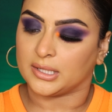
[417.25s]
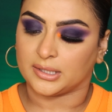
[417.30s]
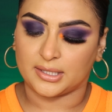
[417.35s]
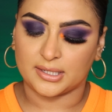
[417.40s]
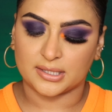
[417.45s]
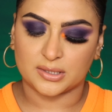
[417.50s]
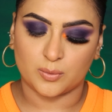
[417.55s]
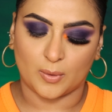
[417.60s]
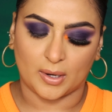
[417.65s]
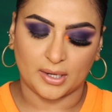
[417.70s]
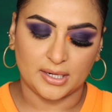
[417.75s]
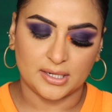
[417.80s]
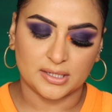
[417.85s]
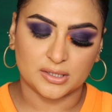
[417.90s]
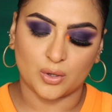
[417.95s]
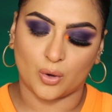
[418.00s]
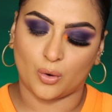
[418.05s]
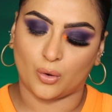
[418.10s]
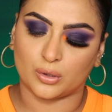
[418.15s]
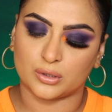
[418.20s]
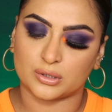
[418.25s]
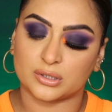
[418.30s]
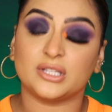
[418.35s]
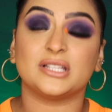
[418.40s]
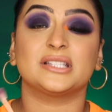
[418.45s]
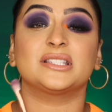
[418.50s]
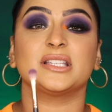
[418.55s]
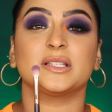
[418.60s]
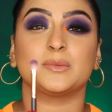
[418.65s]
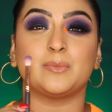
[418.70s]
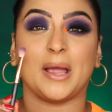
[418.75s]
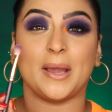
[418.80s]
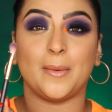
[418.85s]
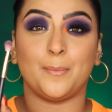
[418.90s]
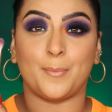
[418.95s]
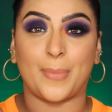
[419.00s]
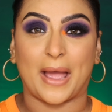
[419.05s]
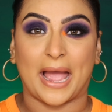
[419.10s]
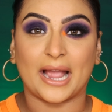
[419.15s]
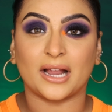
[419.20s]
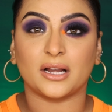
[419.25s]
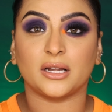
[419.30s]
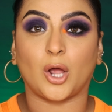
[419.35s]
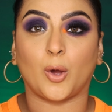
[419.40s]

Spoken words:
This is by PAC.